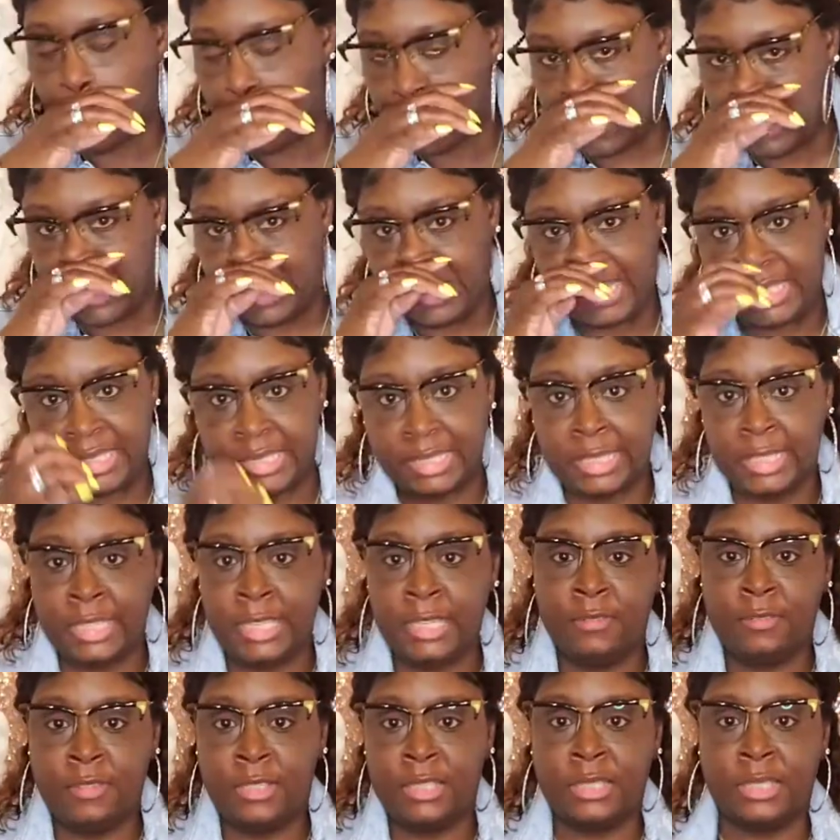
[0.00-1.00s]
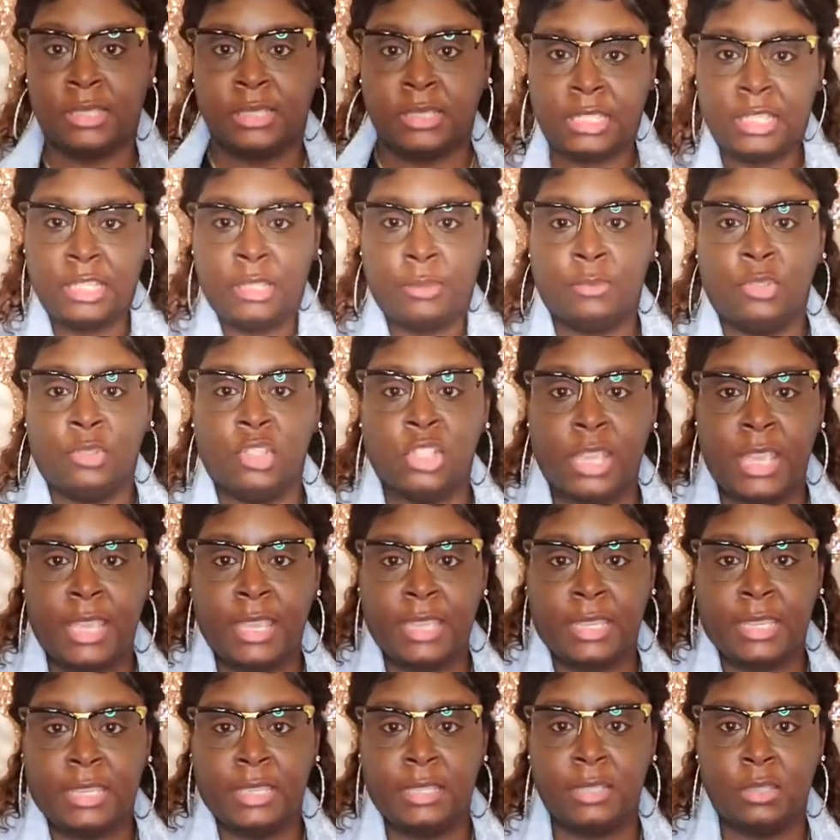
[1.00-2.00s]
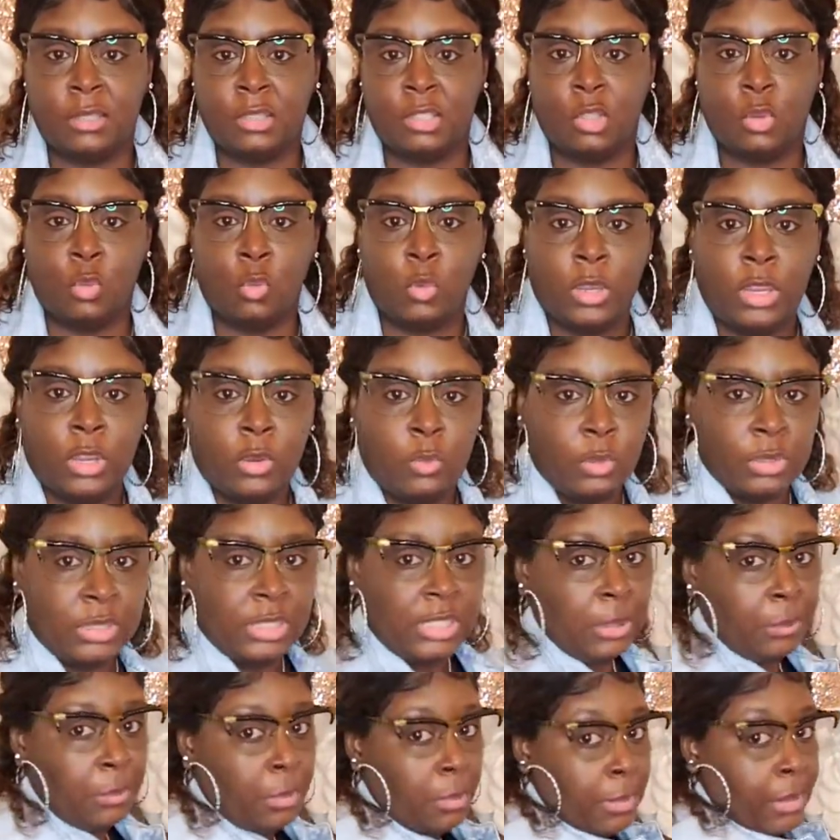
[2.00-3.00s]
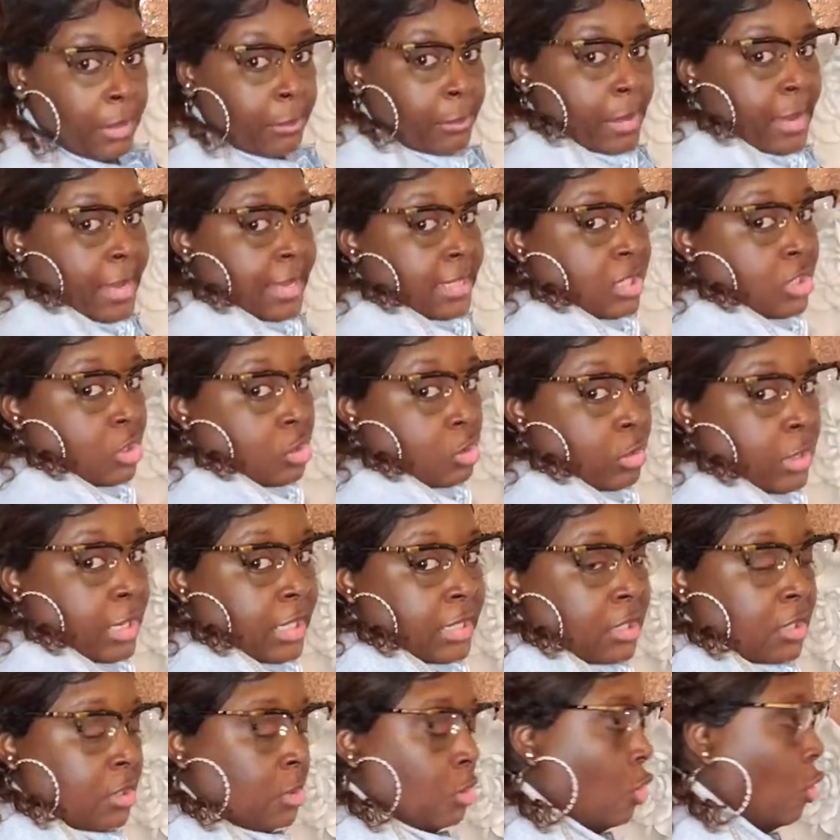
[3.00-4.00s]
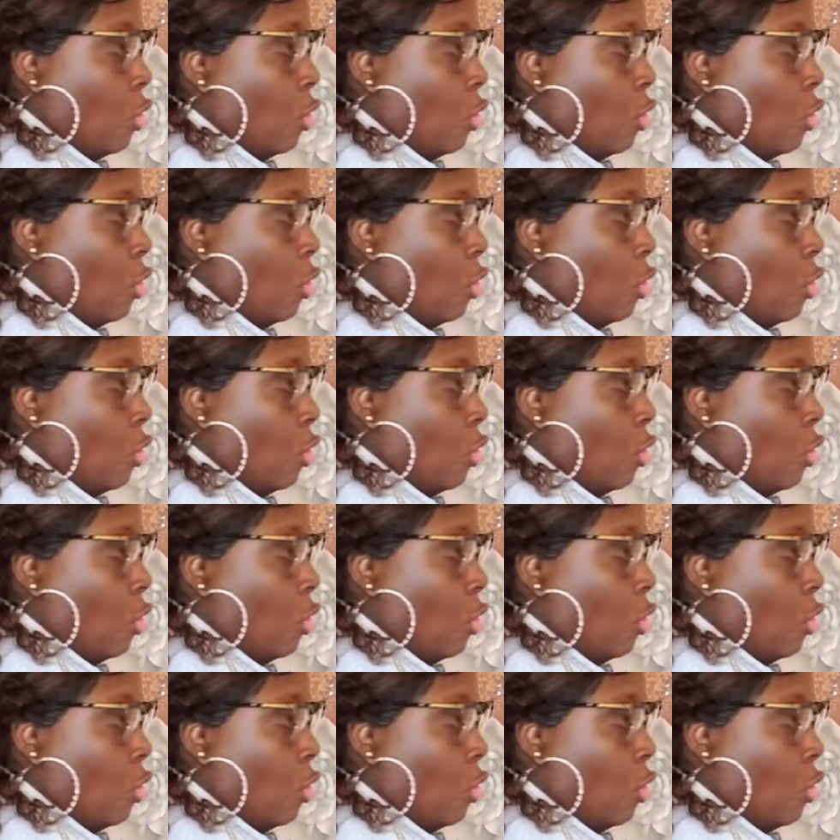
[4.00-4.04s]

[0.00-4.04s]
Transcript: wanted a sleeveless denim jacket to wear with some of my maxi dresses